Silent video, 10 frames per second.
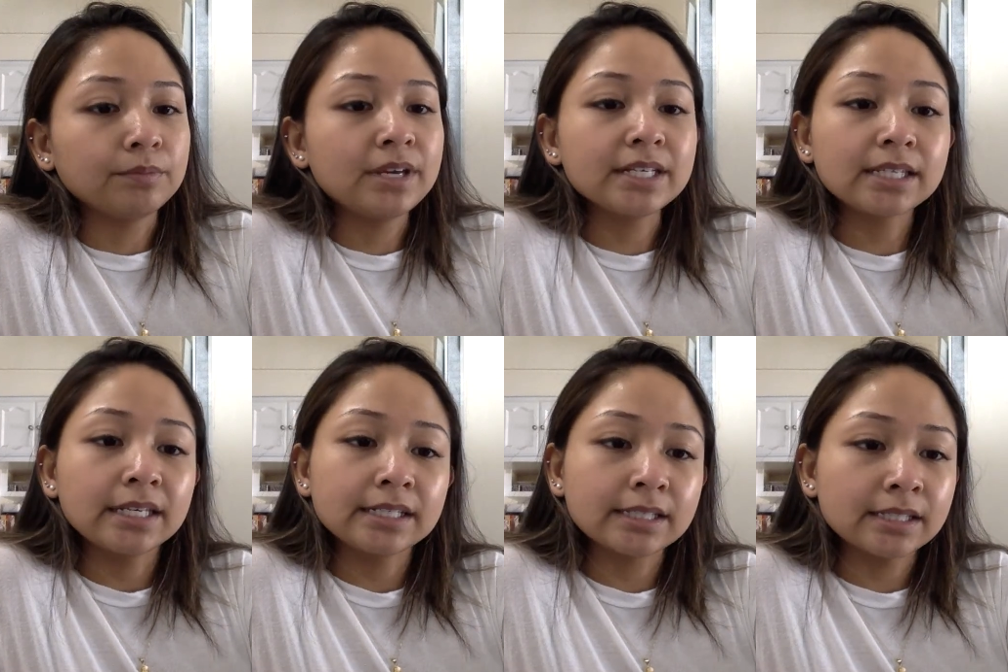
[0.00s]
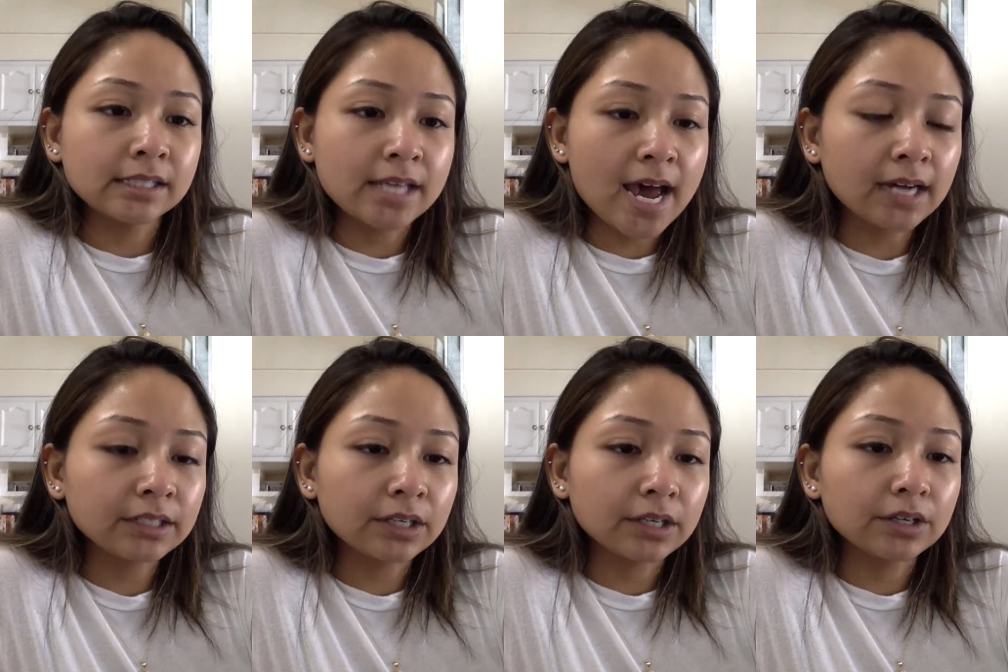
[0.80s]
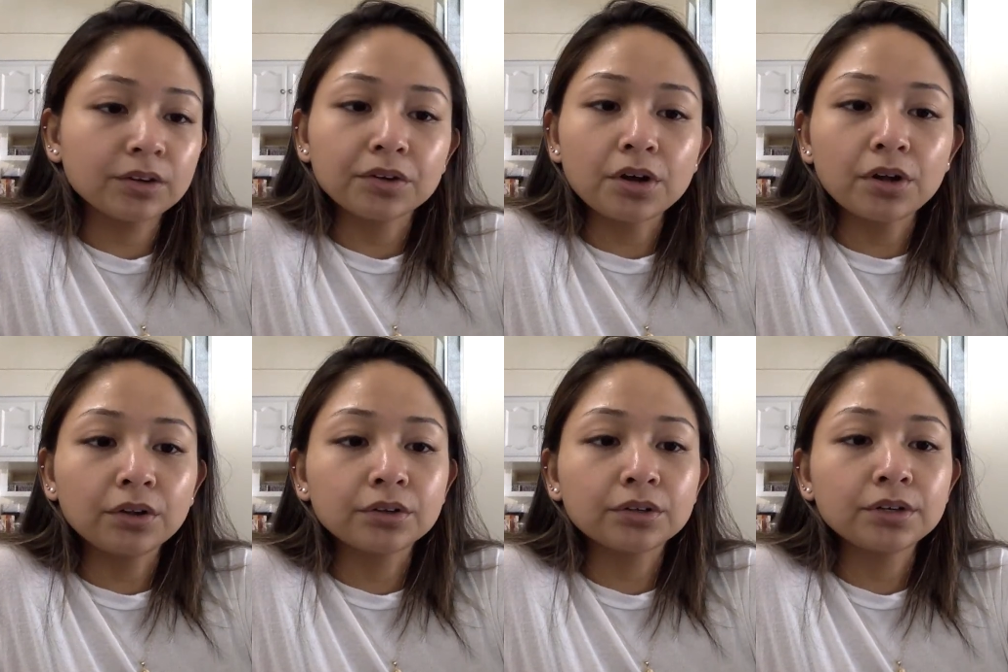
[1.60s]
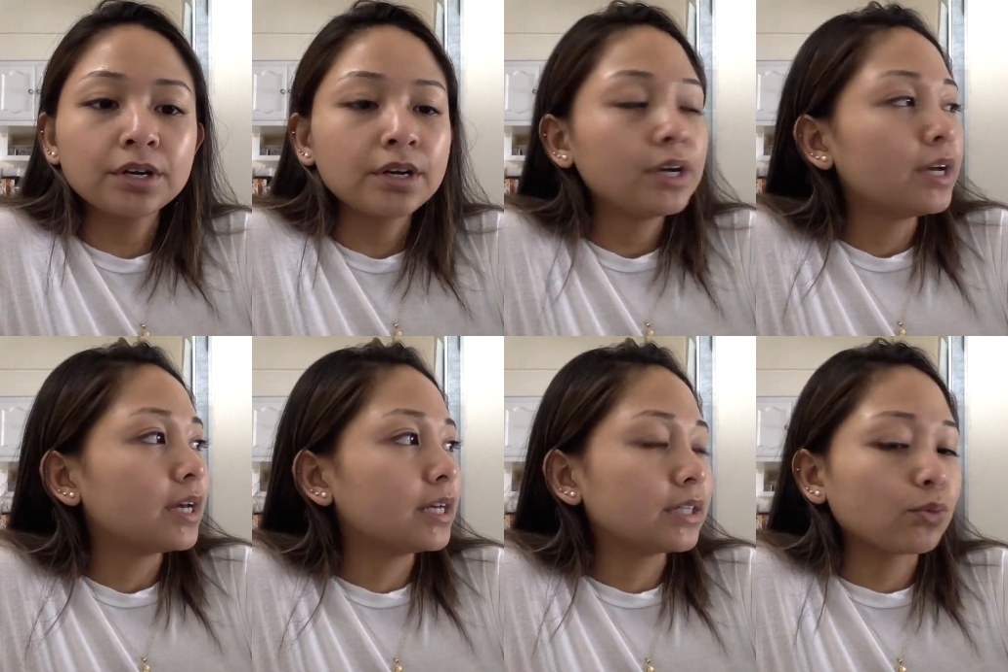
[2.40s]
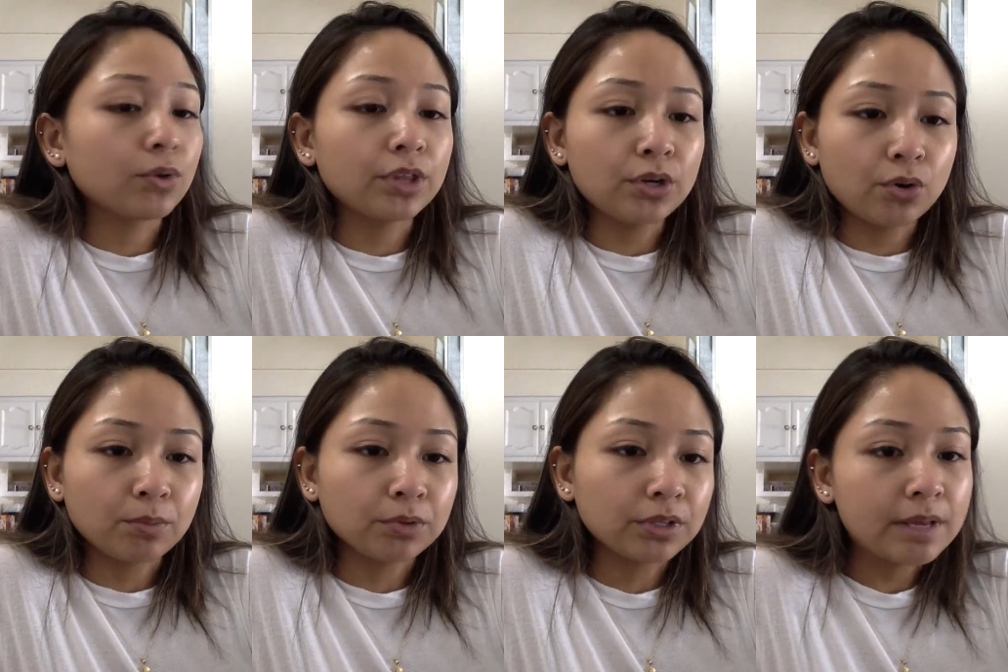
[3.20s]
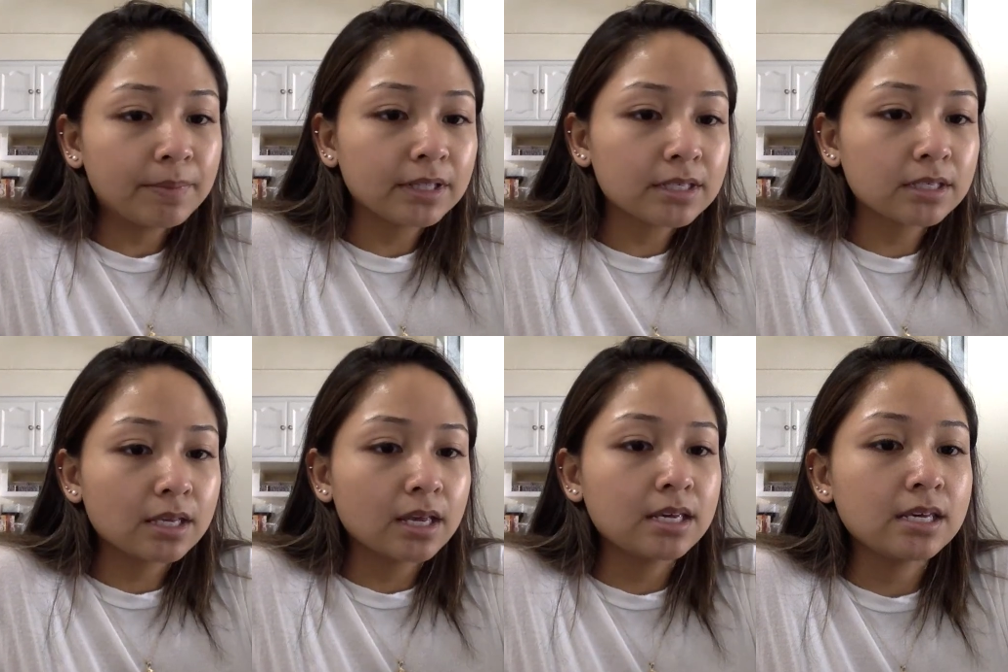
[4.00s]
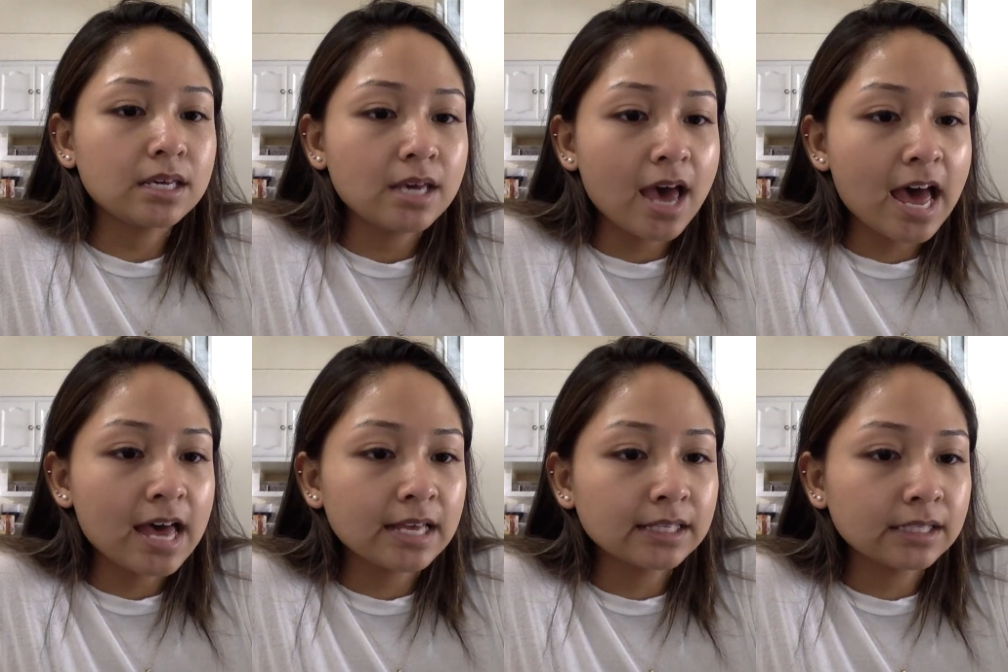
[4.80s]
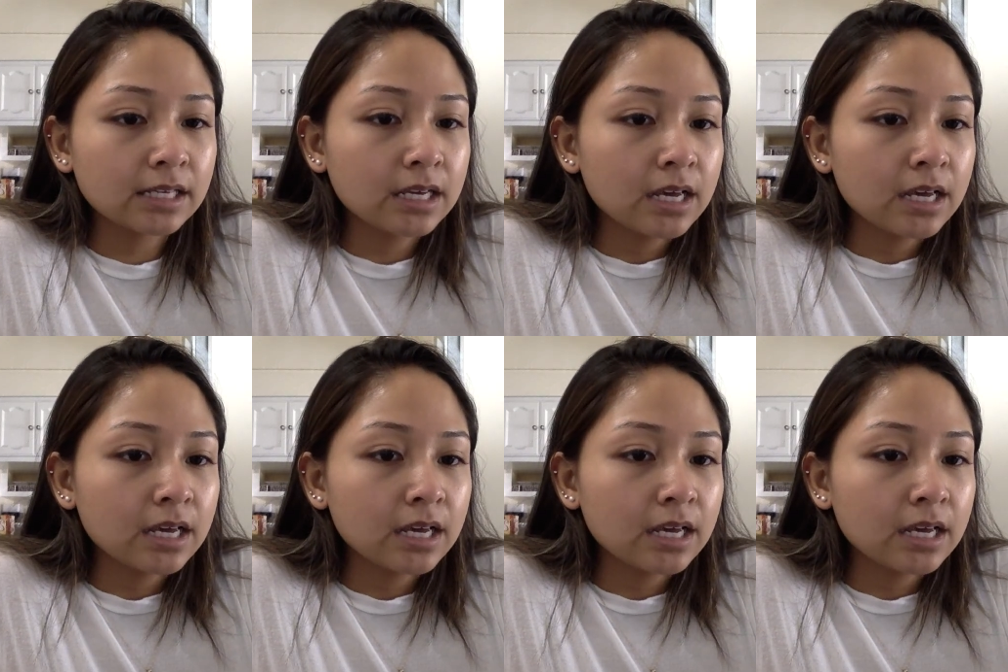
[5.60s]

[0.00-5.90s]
his skin is intact. Color is within normal limits. He has